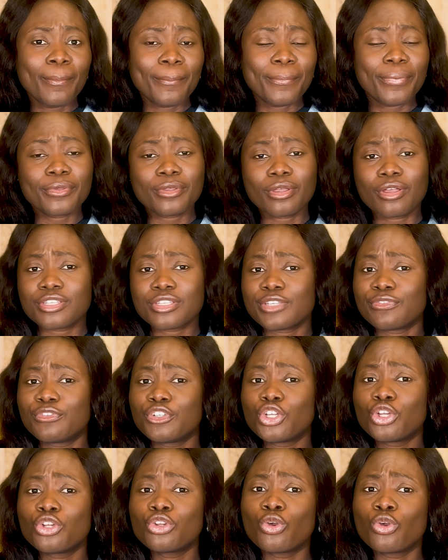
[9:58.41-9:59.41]
Because if you
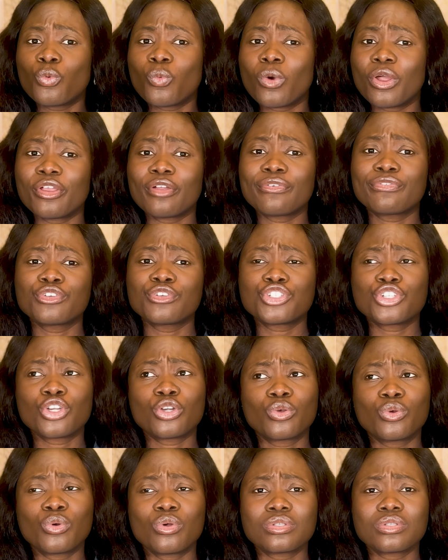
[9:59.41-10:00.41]
don't know what your future
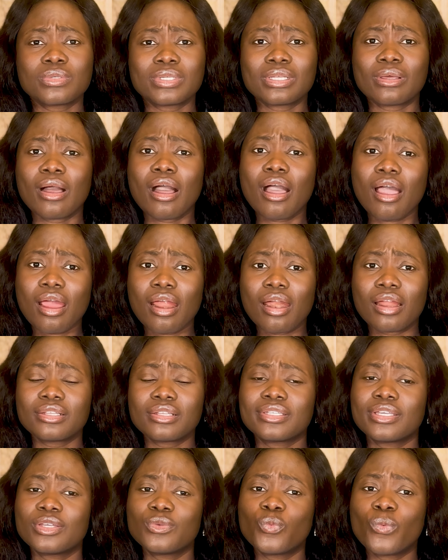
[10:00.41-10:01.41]
goals are,
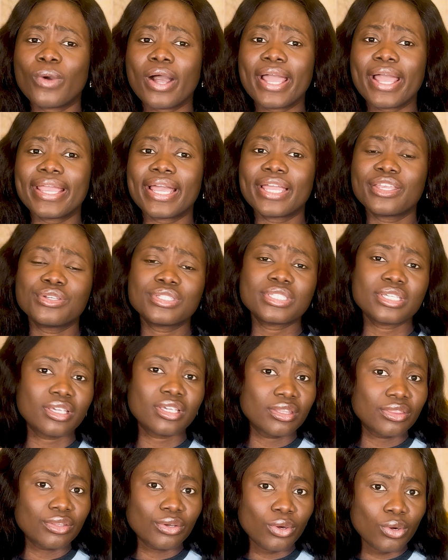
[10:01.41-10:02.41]
then why are you
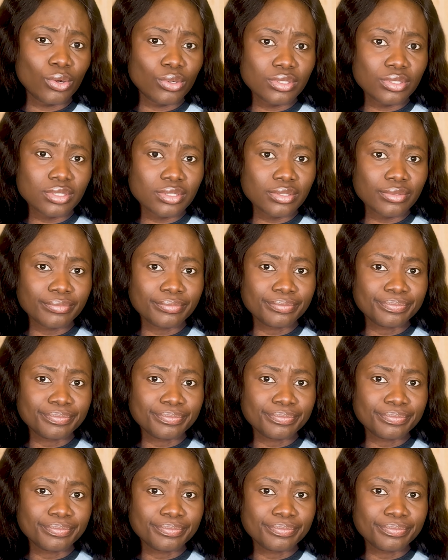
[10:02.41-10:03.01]
taking the course?